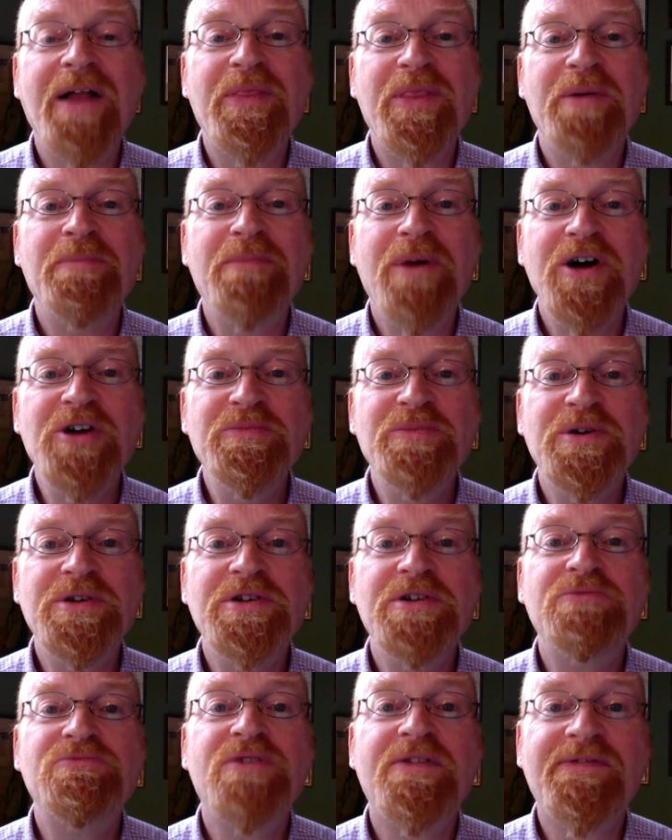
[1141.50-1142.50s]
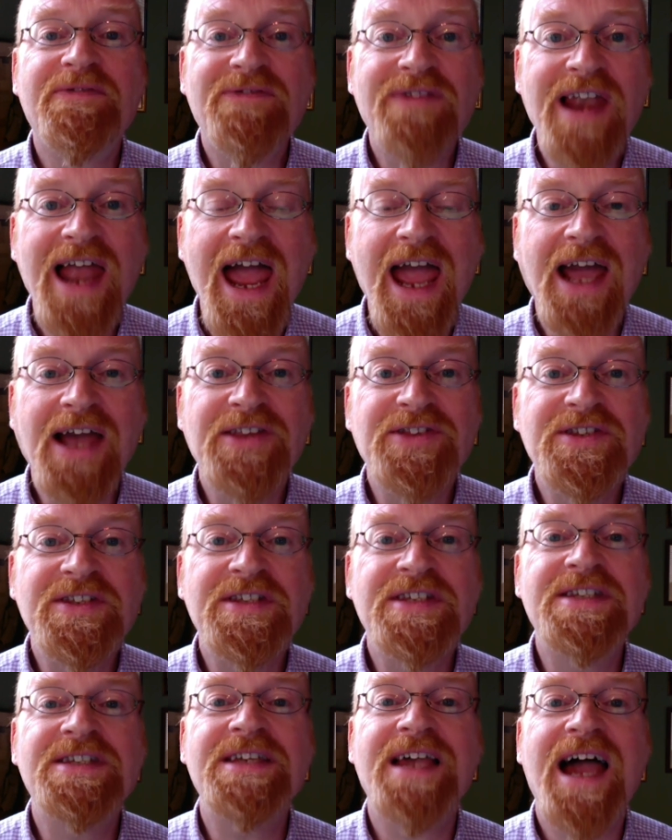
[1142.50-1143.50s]
at the moment
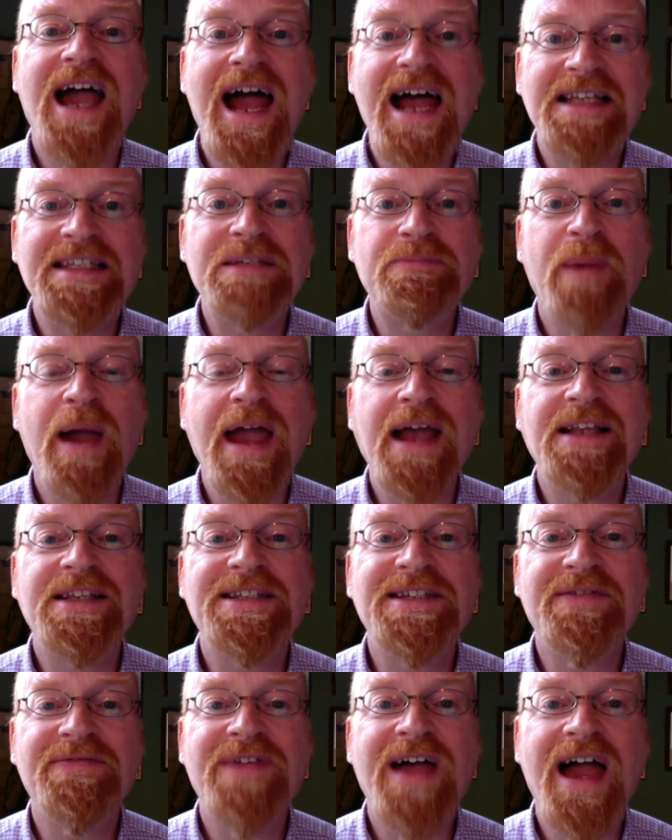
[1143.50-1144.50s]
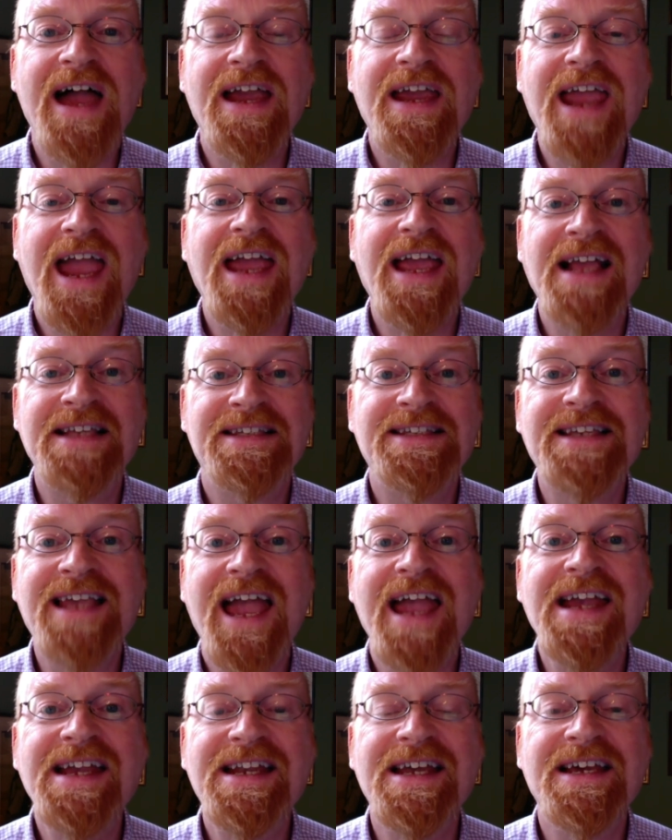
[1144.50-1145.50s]
reflects aspects of that
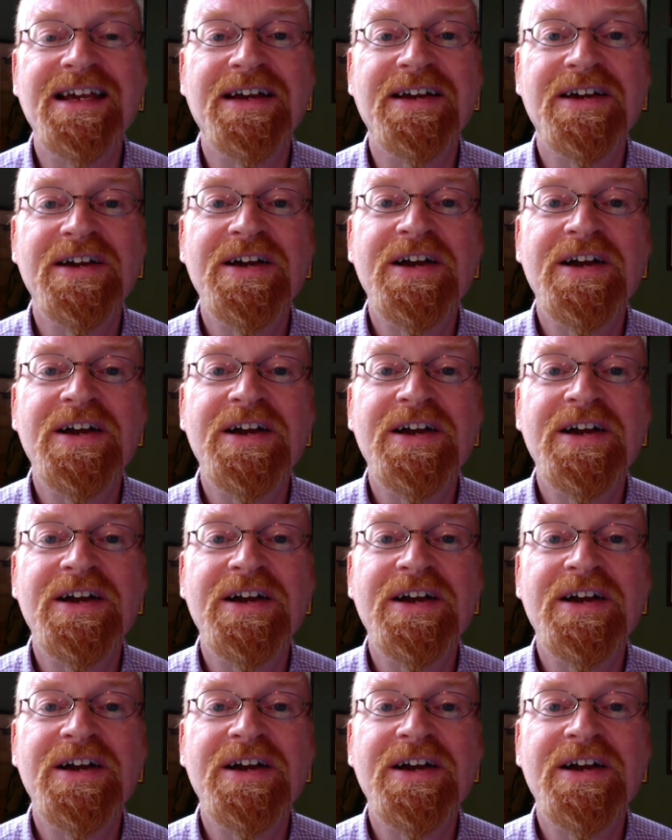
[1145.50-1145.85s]
cascading,